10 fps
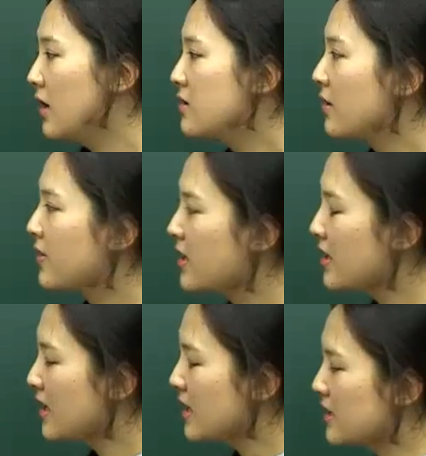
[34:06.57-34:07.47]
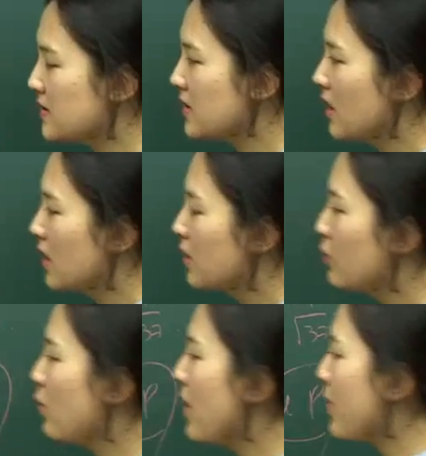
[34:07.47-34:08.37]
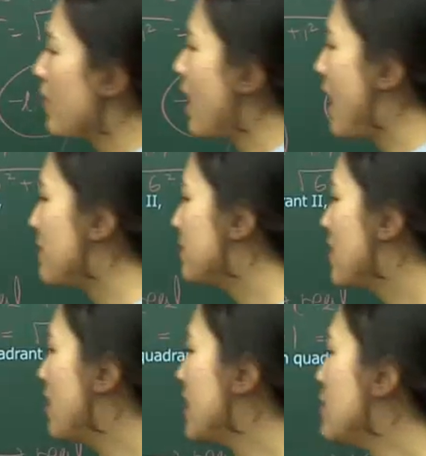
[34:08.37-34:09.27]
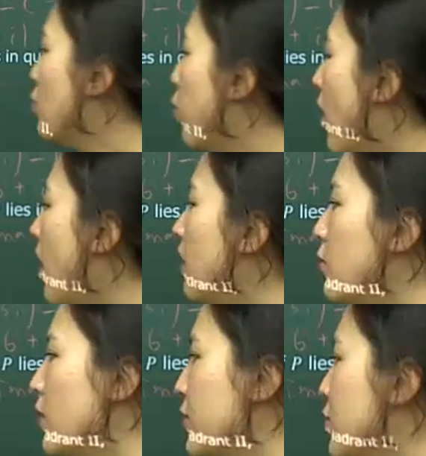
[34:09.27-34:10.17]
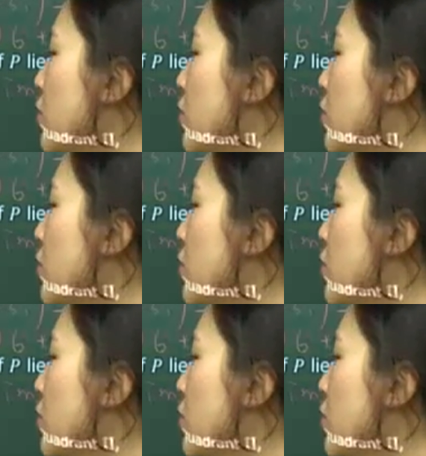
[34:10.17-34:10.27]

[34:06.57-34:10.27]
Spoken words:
The thing is, whether I plug in 1 or 2